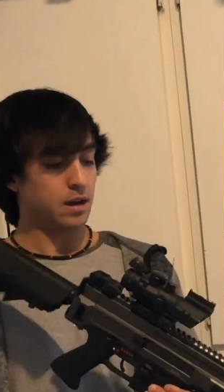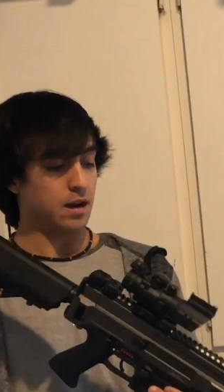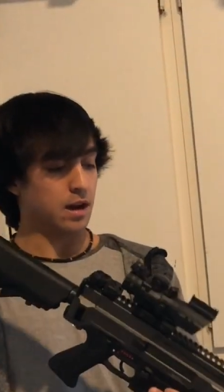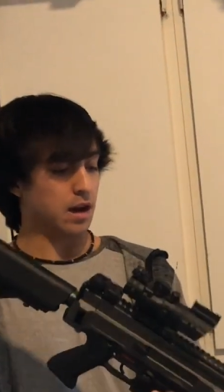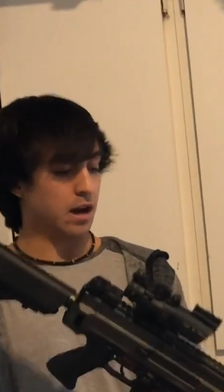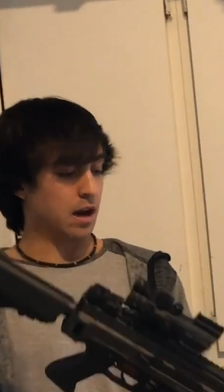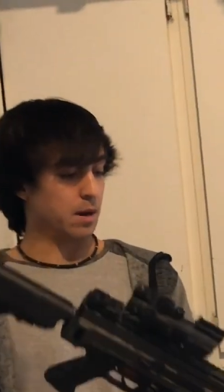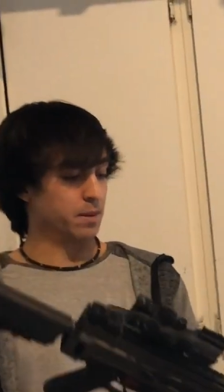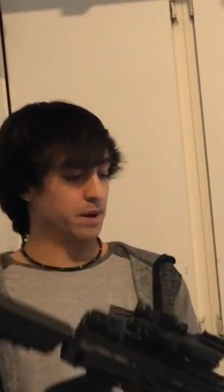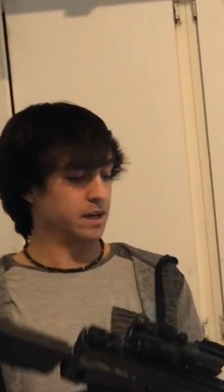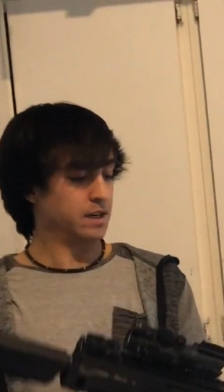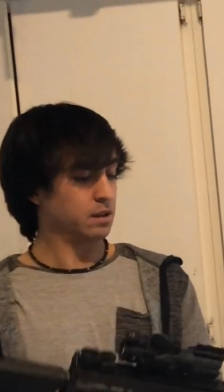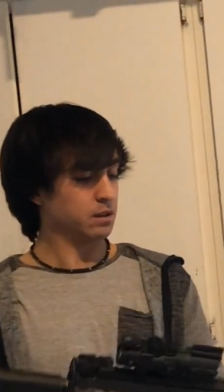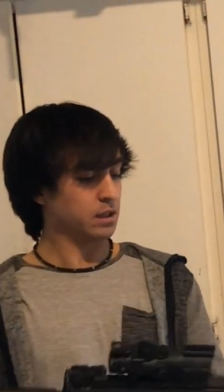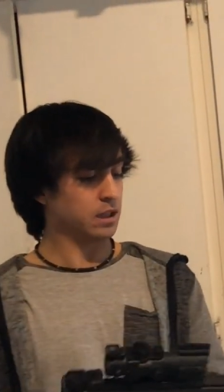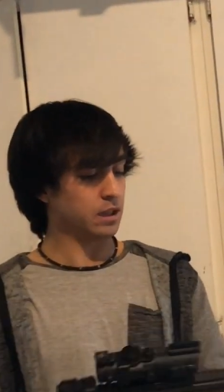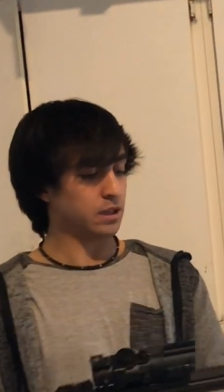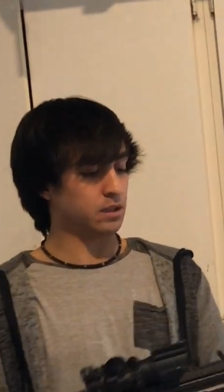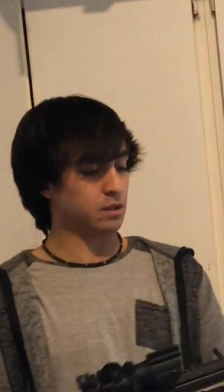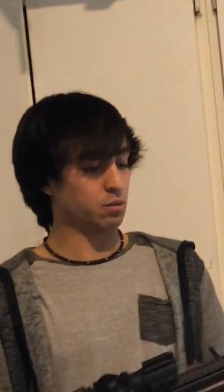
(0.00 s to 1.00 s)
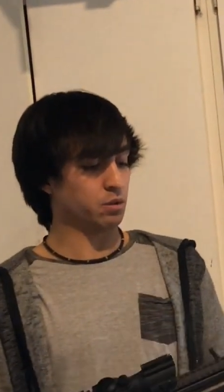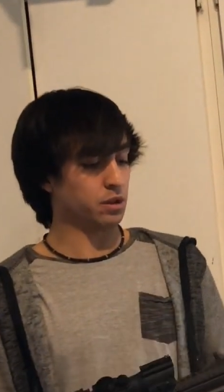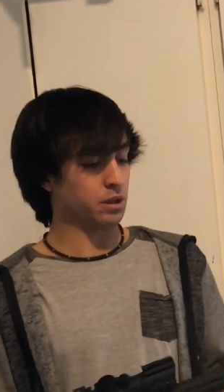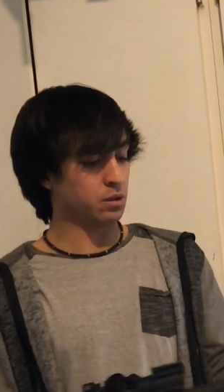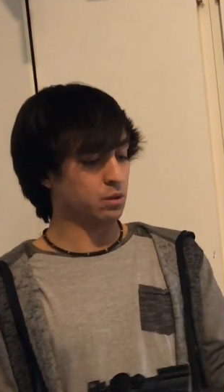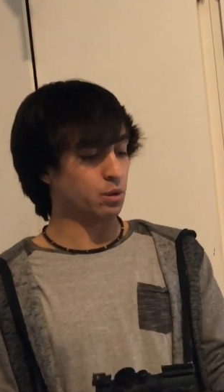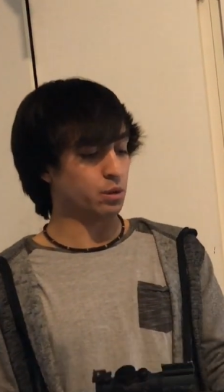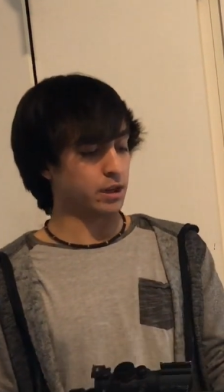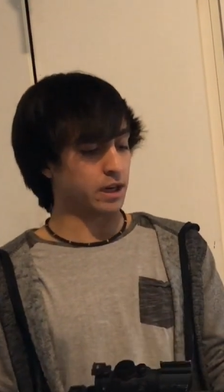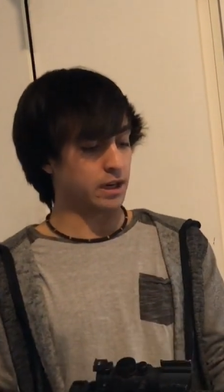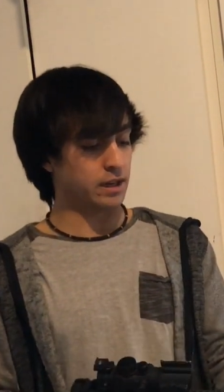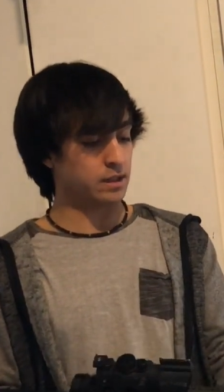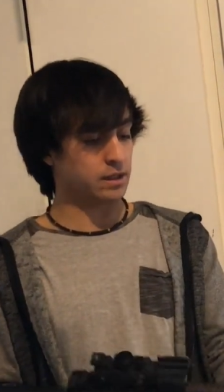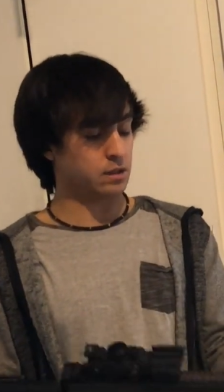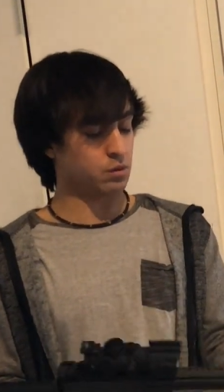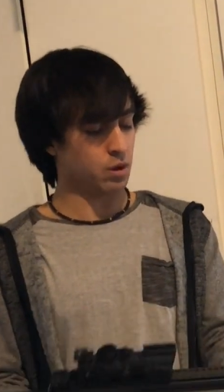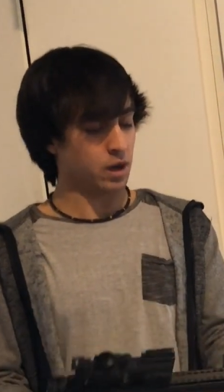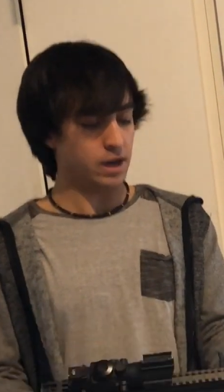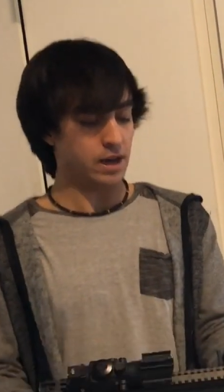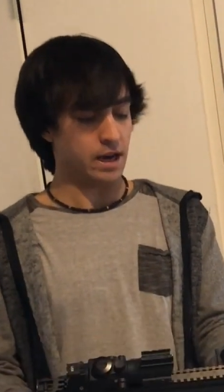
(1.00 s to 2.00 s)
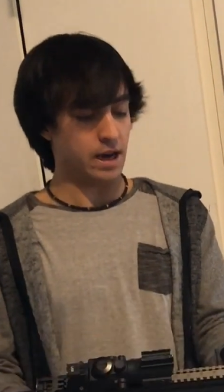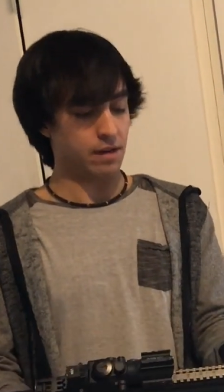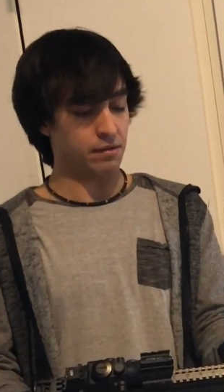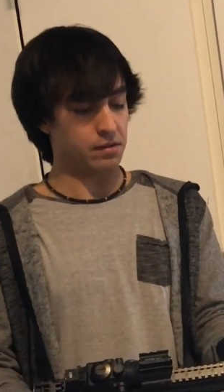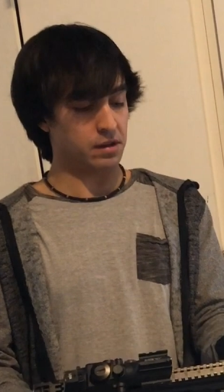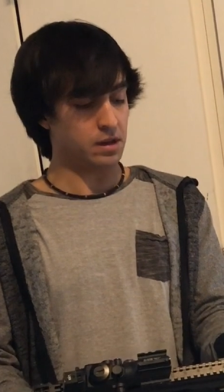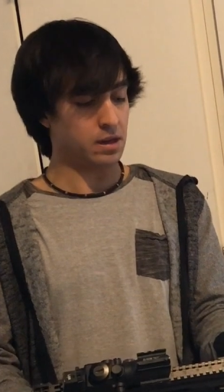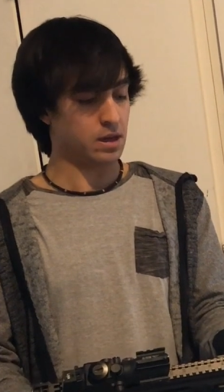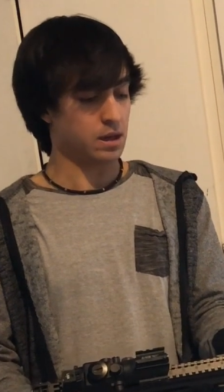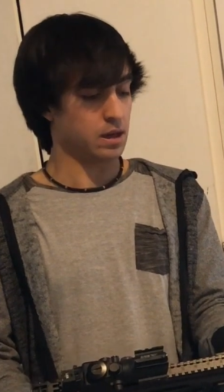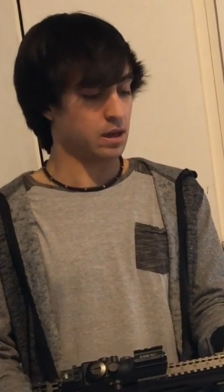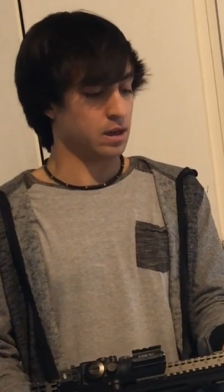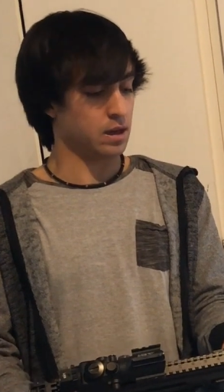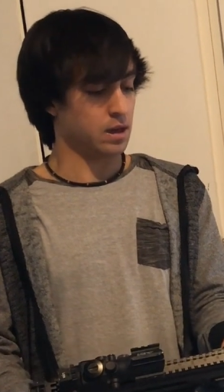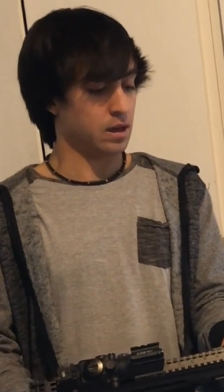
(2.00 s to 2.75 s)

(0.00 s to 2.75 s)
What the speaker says: And I do think it's a really cool gun. It's quite heavy.